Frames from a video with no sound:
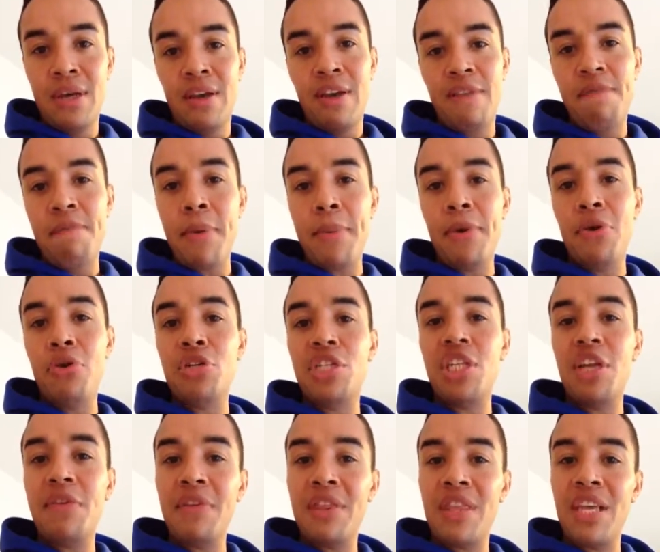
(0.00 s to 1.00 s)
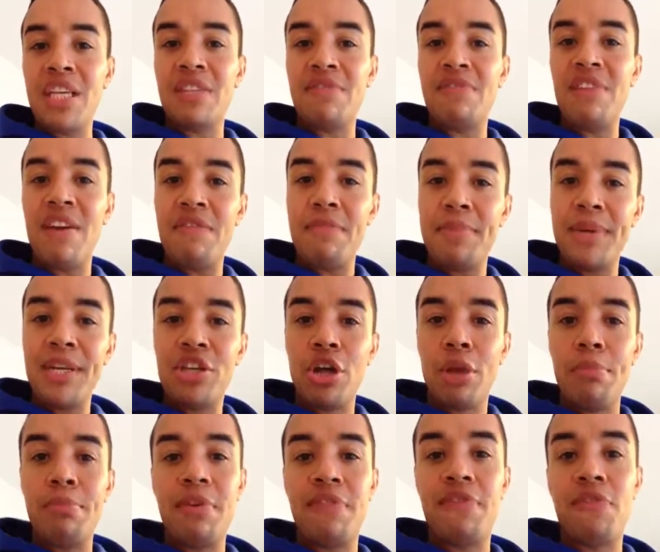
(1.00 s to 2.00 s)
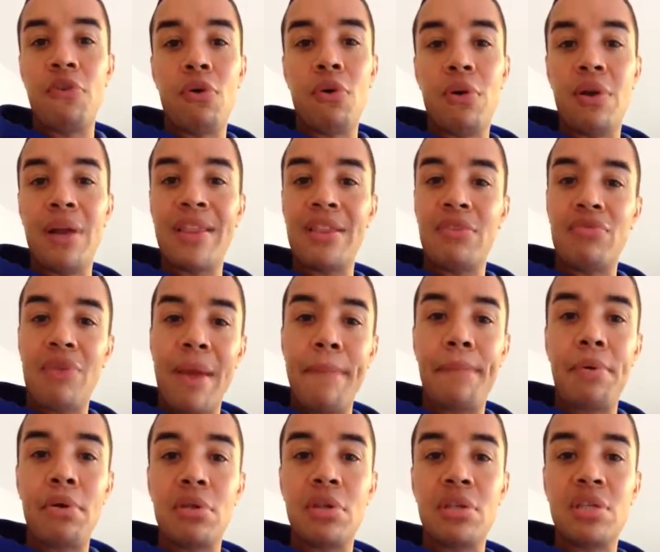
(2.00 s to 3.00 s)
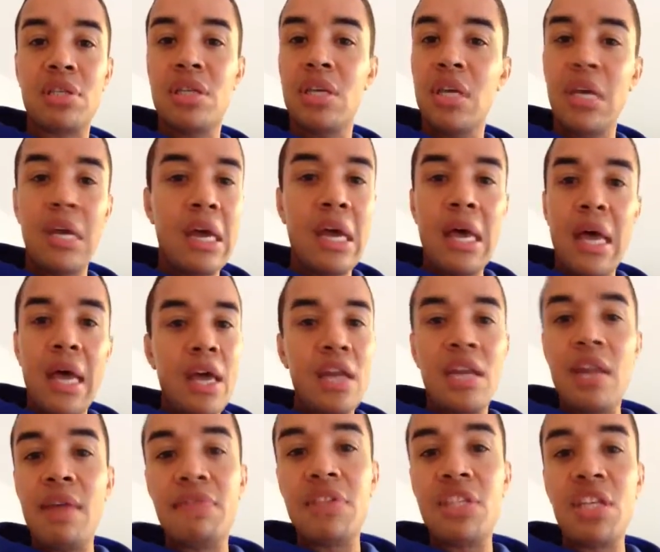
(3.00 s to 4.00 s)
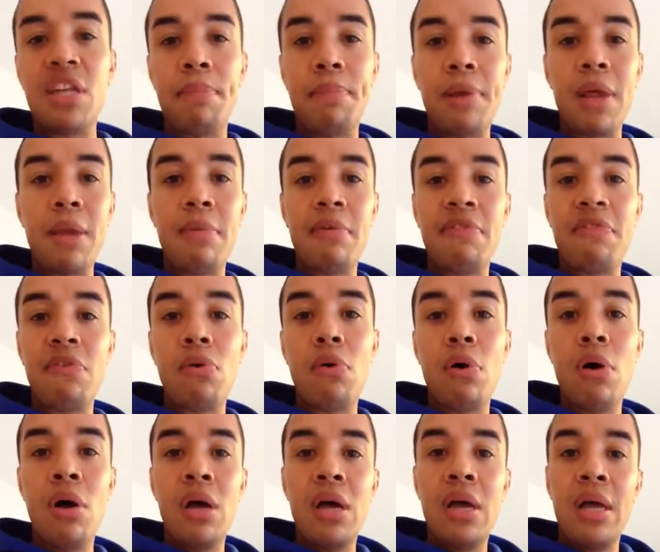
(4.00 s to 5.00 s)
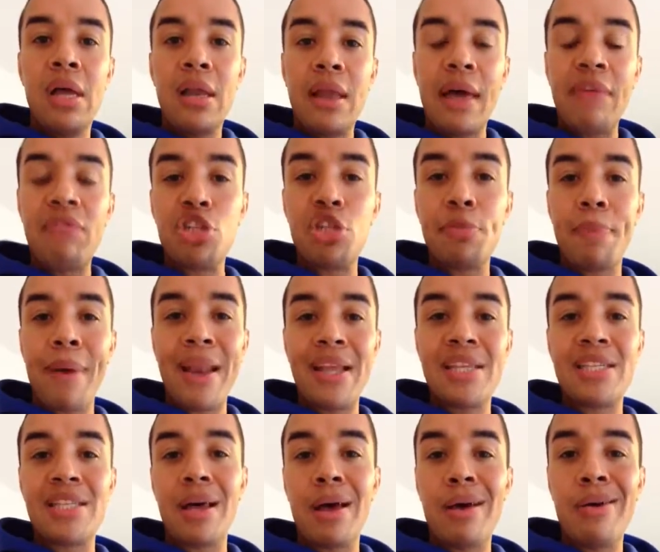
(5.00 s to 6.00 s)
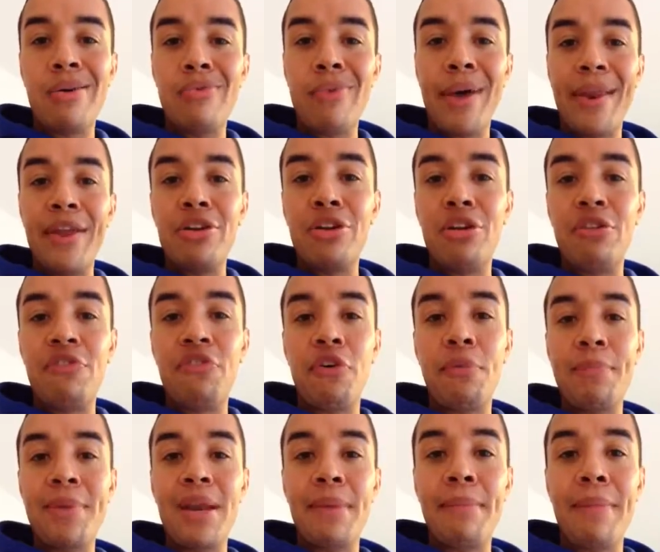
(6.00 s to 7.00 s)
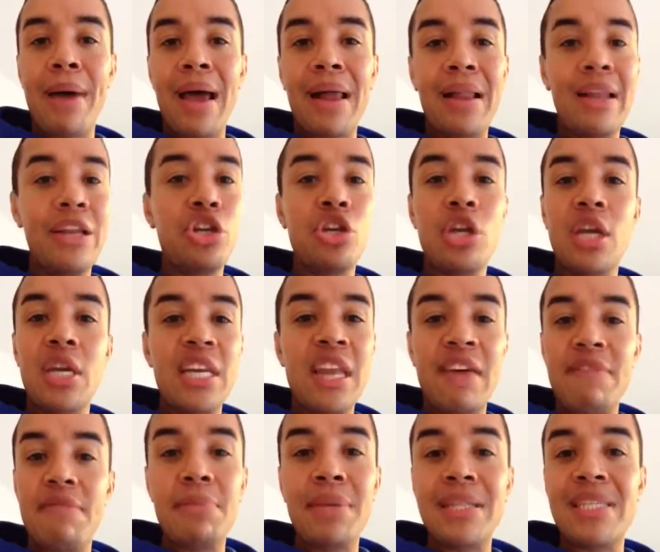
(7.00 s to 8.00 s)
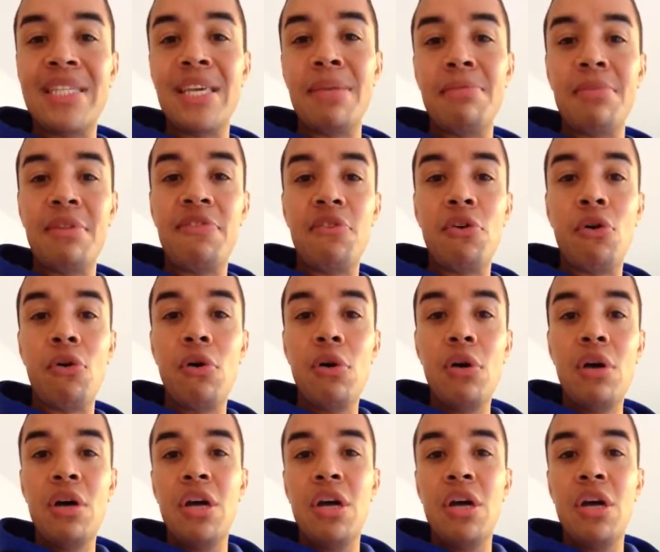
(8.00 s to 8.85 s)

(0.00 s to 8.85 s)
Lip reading: If people are achieving things that have never been done before, like the Wright brothers, never seen a plane before, like Roger Bannister ran under a 4 minute mile, it'd never been seen before.